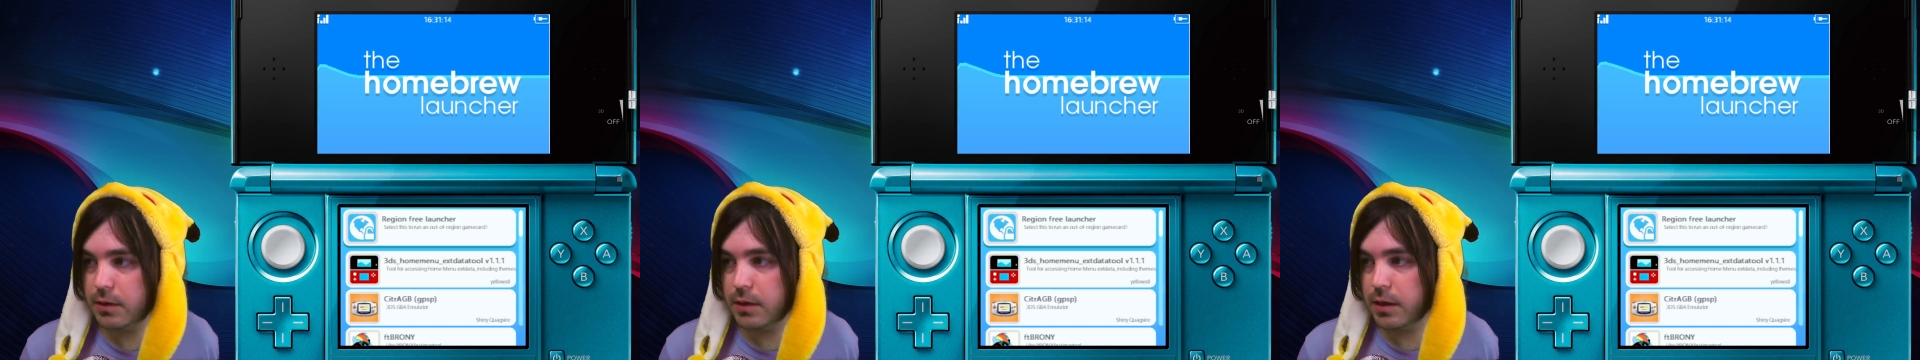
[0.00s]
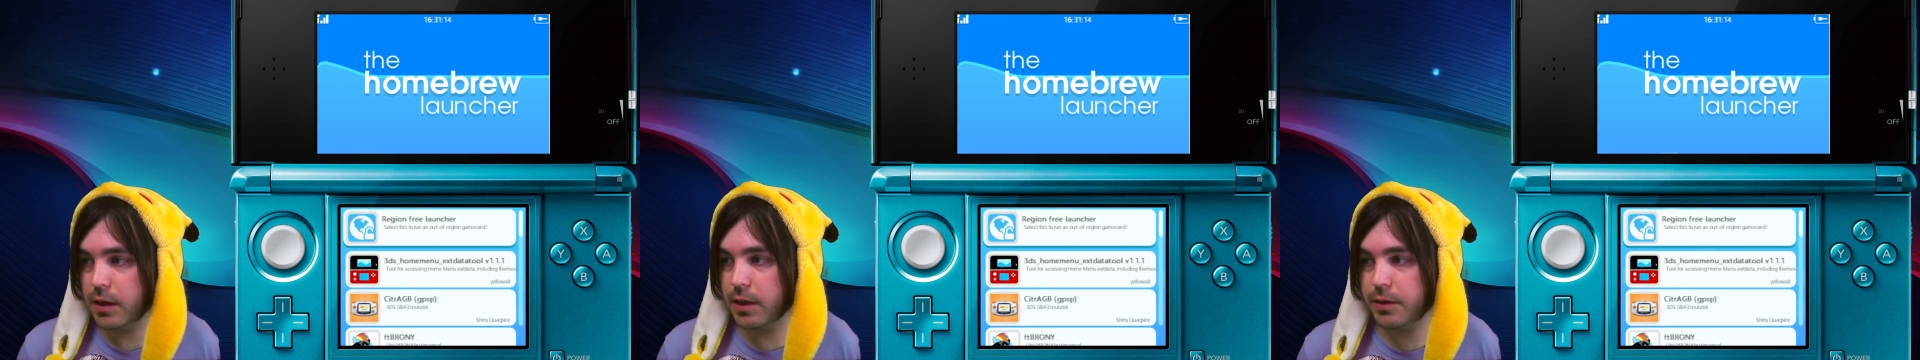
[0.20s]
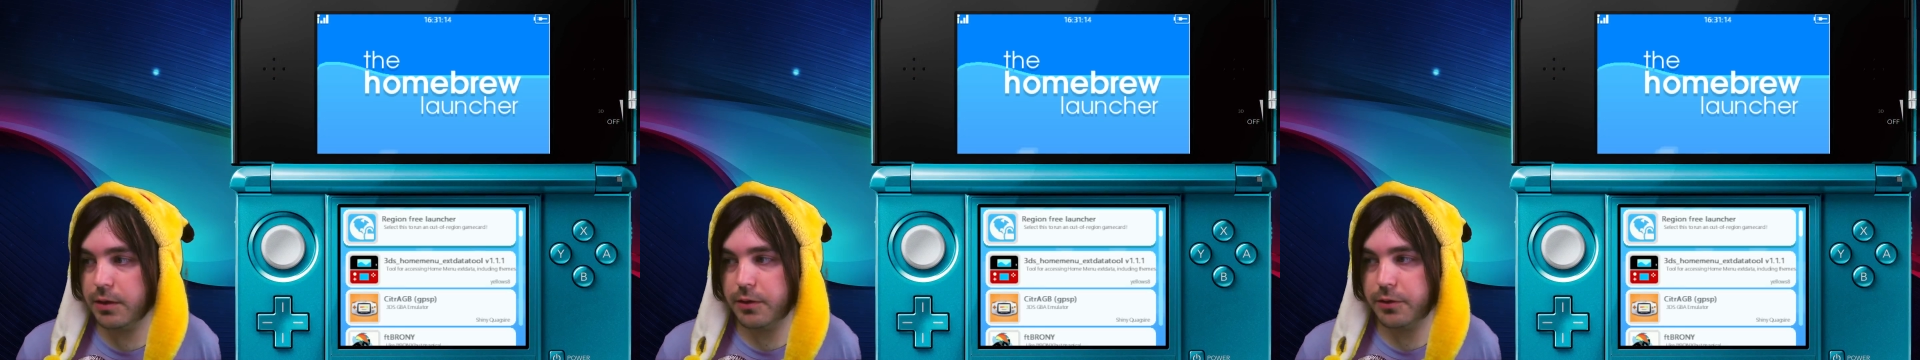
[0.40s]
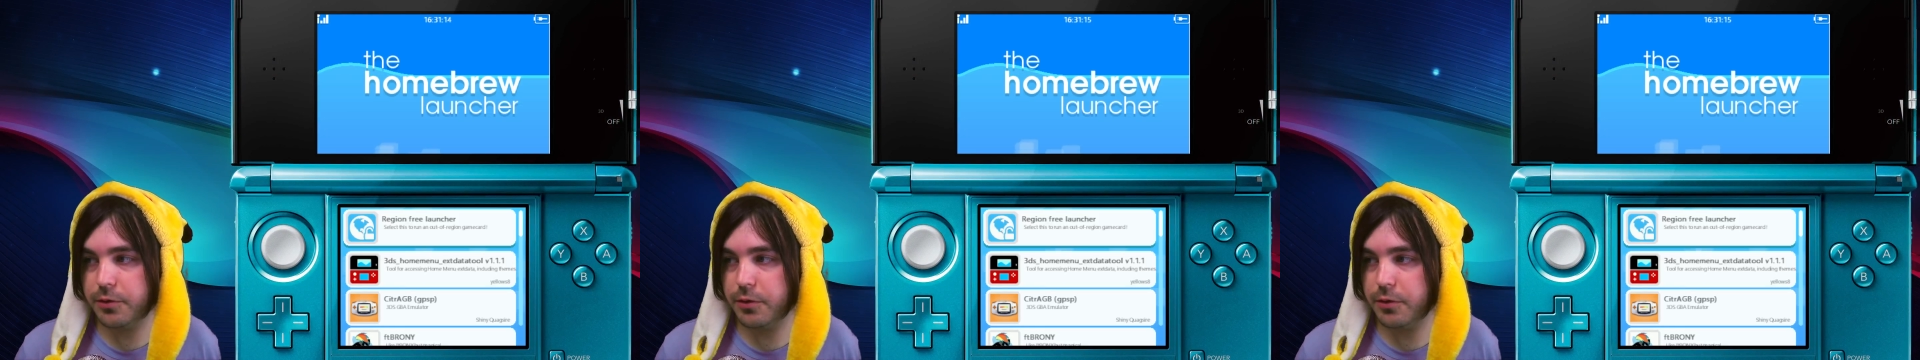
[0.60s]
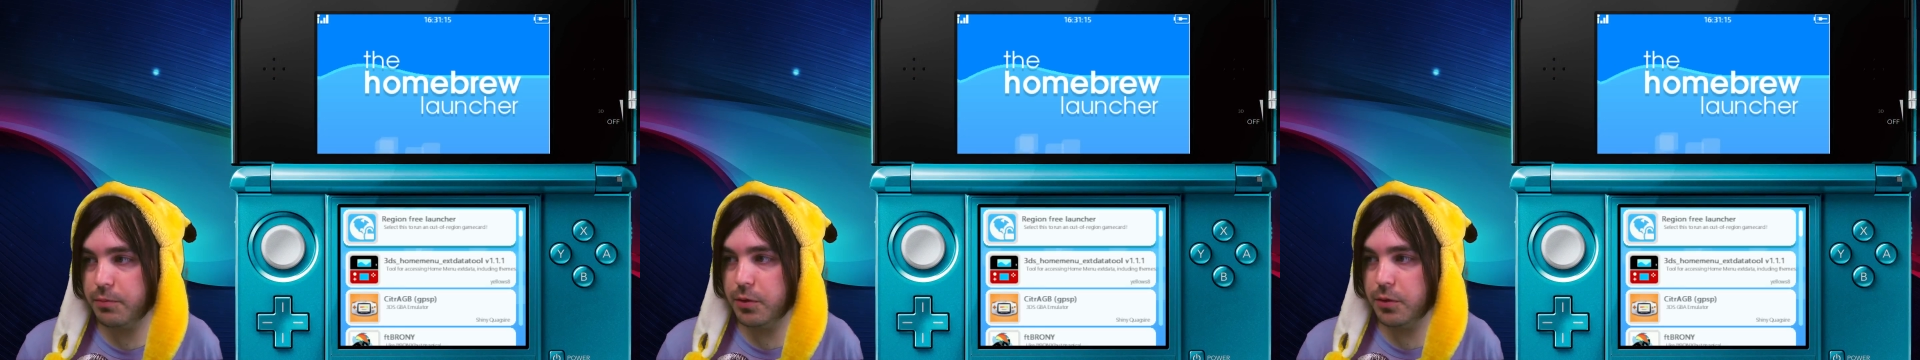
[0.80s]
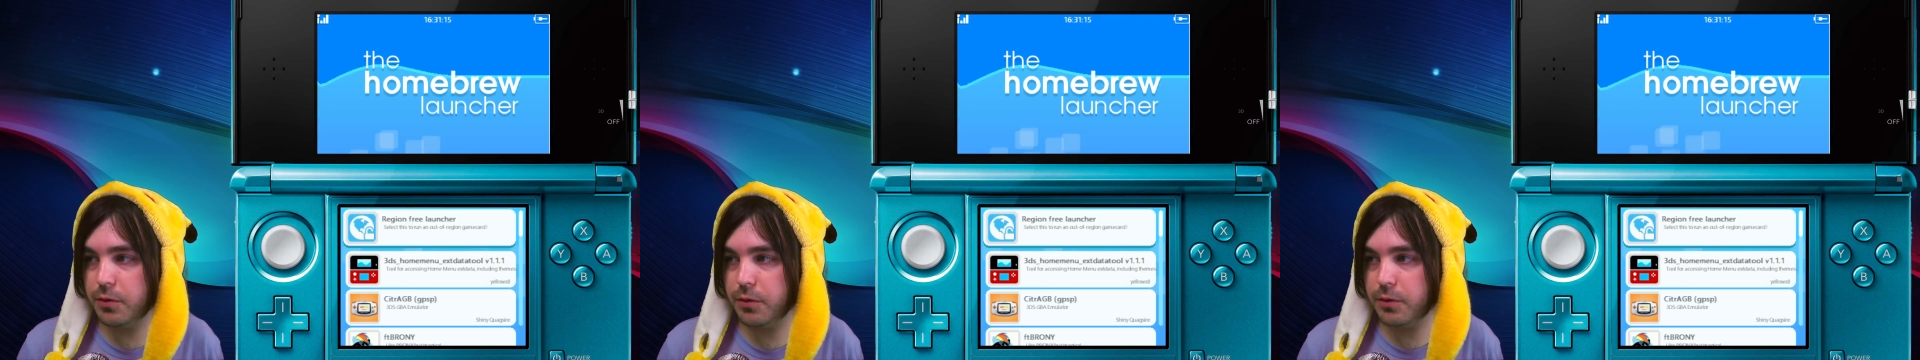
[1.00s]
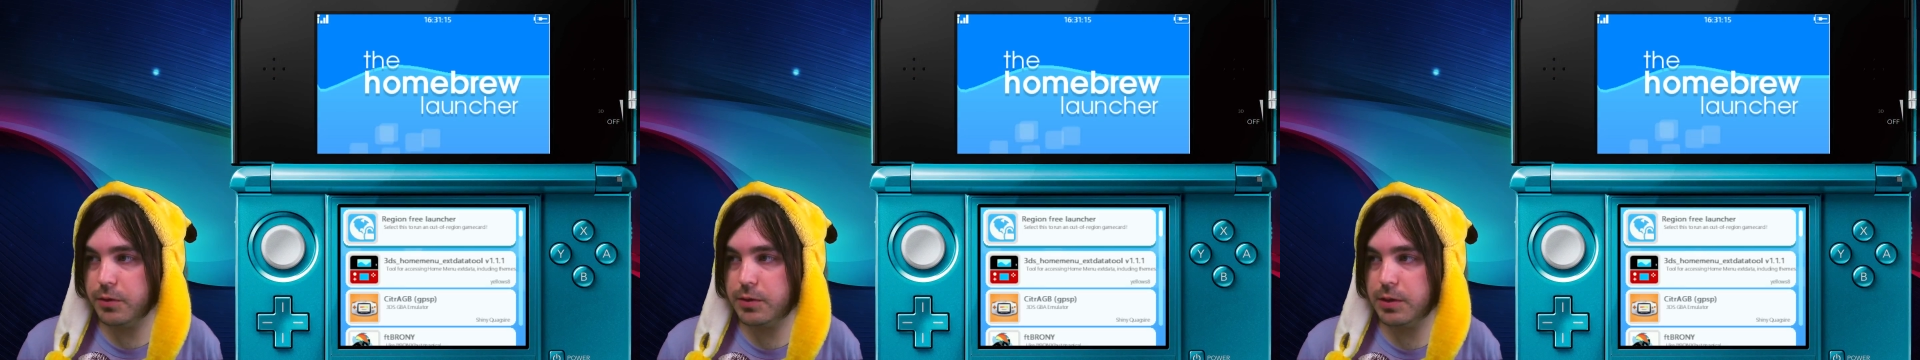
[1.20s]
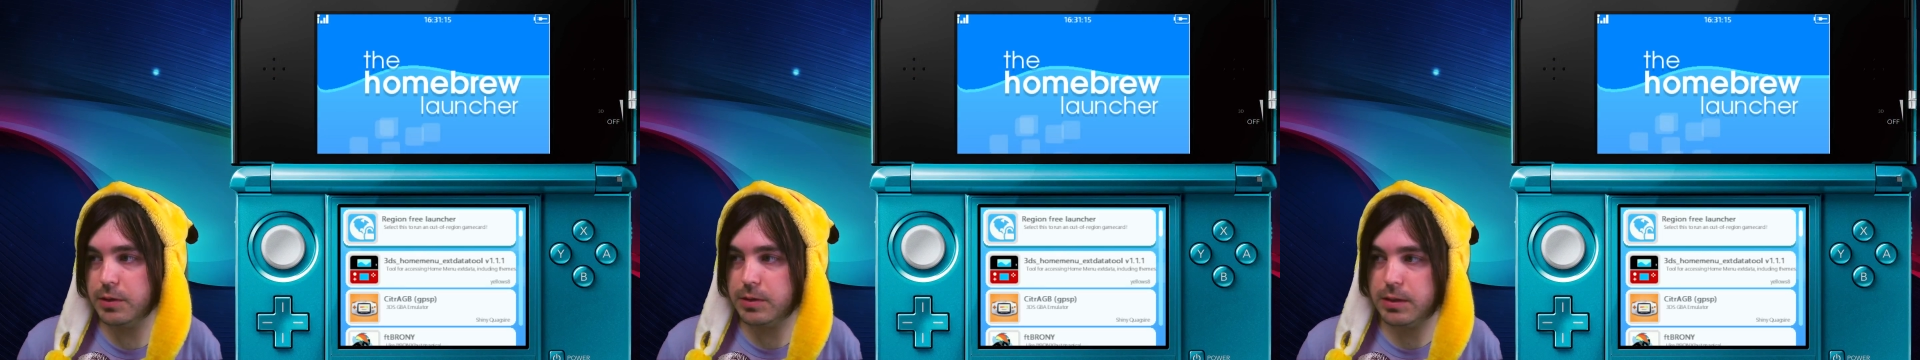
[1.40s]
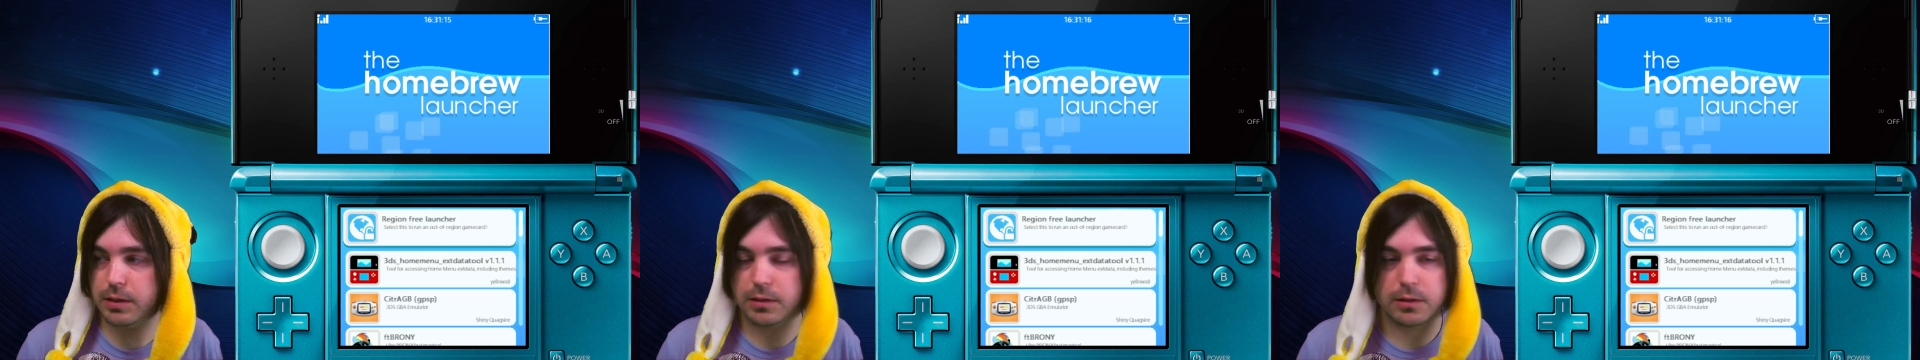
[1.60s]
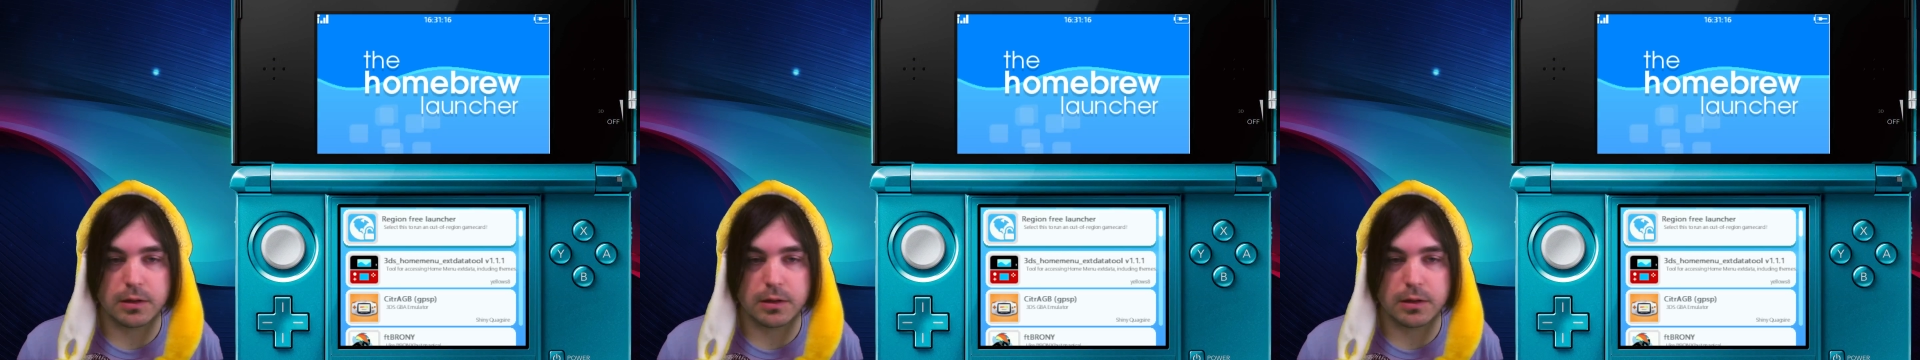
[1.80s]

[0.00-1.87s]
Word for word: and then on your computer it's going to say the